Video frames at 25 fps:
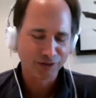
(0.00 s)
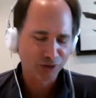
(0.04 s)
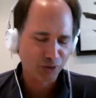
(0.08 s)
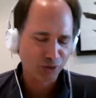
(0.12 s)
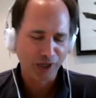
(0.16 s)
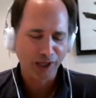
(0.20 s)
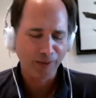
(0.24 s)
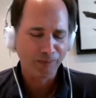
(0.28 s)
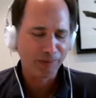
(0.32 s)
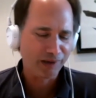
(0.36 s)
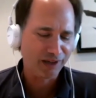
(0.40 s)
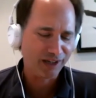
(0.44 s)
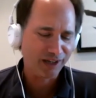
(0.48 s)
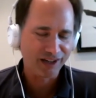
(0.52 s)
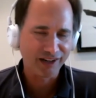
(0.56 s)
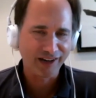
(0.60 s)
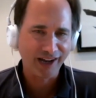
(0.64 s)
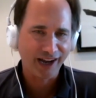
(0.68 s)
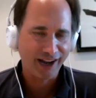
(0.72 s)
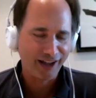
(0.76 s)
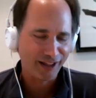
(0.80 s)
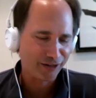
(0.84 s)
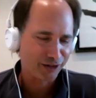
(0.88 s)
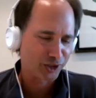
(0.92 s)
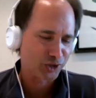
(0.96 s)
twenty billion
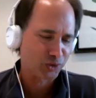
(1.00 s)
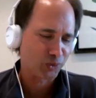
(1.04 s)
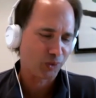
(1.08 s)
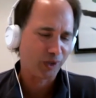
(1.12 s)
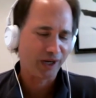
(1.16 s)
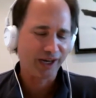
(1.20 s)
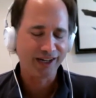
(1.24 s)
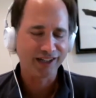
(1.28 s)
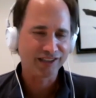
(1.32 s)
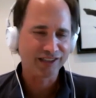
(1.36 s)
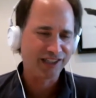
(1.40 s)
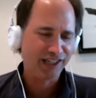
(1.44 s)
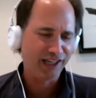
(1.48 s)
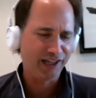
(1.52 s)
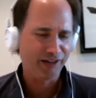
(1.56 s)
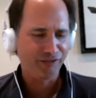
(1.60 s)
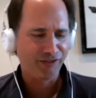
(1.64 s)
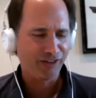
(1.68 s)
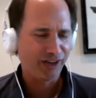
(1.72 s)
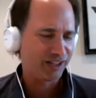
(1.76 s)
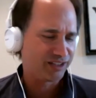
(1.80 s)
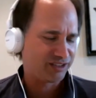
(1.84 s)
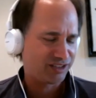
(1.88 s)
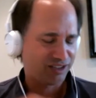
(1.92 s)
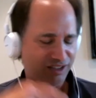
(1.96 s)
dollars, why does he
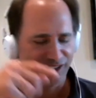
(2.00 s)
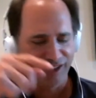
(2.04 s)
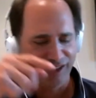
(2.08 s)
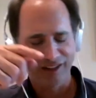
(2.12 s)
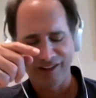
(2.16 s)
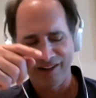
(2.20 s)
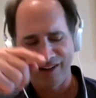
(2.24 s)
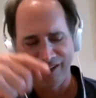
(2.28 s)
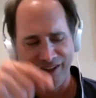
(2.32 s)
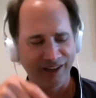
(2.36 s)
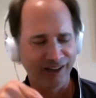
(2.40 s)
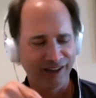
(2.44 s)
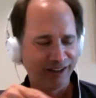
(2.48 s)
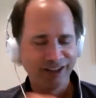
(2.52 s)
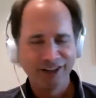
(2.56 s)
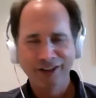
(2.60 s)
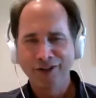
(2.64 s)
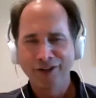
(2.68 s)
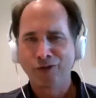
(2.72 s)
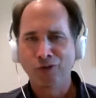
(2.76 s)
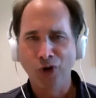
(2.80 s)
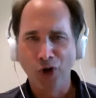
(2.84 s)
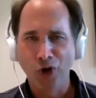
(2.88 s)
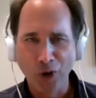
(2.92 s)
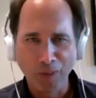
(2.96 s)
invest in uh,
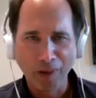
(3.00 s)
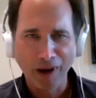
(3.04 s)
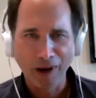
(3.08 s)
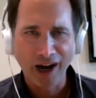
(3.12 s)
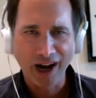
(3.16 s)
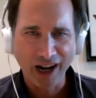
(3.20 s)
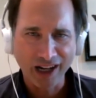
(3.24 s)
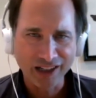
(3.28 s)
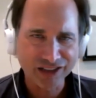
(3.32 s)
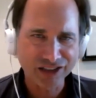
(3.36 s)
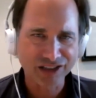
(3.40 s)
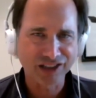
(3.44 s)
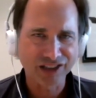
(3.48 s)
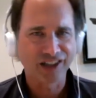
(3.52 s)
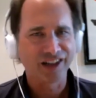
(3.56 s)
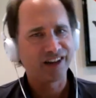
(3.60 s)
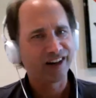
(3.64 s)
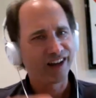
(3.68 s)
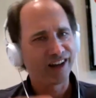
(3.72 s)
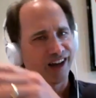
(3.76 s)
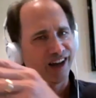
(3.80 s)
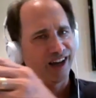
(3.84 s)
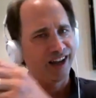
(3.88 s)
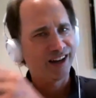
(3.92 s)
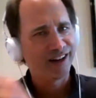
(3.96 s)
robots and
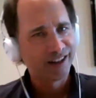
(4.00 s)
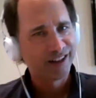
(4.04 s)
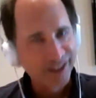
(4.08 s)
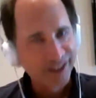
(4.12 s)
not